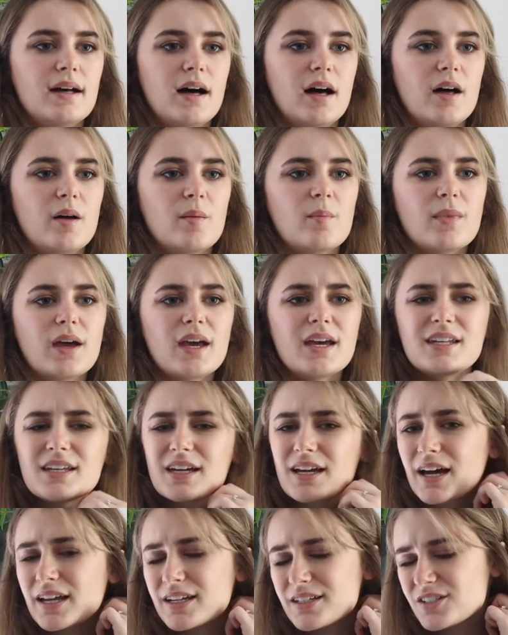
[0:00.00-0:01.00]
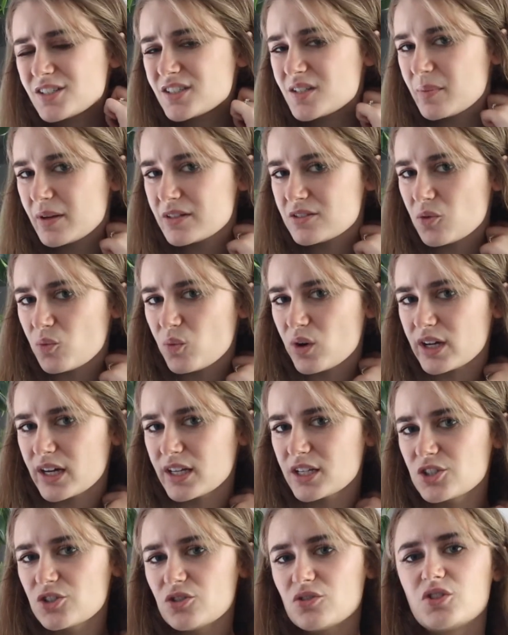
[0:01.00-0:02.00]
And it kind of just depends on what
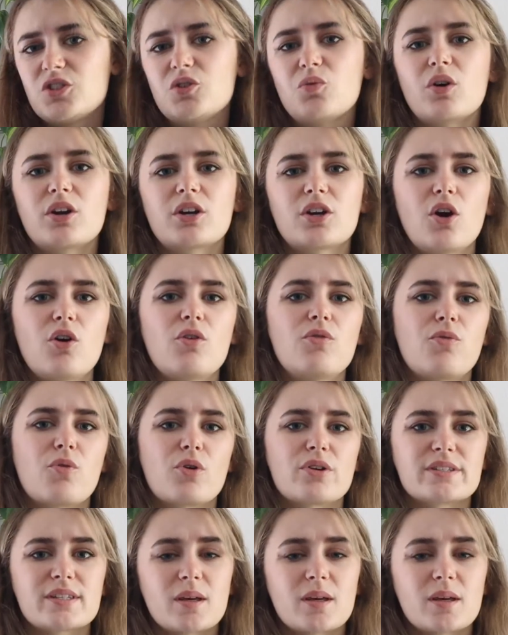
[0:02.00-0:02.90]
kind of shoots you want to go for.